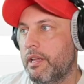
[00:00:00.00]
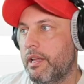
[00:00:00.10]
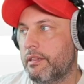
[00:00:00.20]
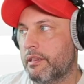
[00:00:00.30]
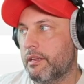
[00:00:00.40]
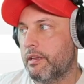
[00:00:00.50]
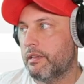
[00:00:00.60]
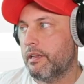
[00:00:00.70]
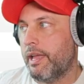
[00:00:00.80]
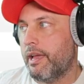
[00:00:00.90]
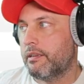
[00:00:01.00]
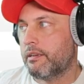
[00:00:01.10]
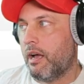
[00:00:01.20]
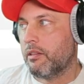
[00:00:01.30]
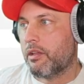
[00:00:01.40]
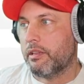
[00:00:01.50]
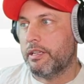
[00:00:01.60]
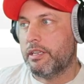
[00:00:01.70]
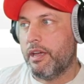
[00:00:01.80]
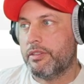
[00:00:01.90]
and then add
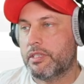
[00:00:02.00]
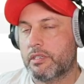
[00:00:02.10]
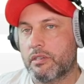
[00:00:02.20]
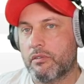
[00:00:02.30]
calculate deaths